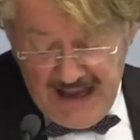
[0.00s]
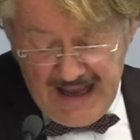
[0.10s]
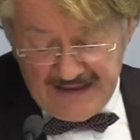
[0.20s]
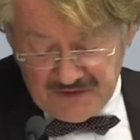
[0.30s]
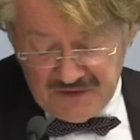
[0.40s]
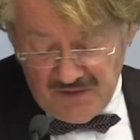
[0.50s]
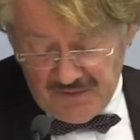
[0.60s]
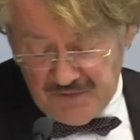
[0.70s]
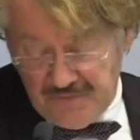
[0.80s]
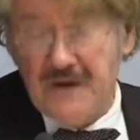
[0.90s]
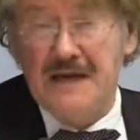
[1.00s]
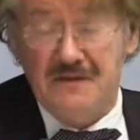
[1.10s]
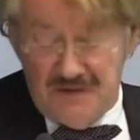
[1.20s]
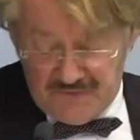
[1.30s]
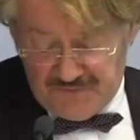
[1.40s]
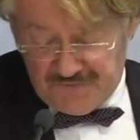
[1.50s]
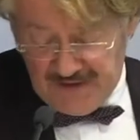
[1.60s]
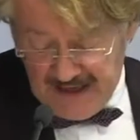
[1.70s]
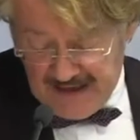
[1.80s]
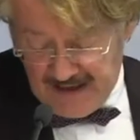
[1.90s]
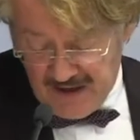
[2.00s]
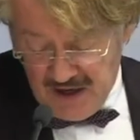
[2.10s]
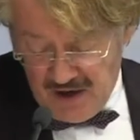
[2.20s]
has not the faintest flair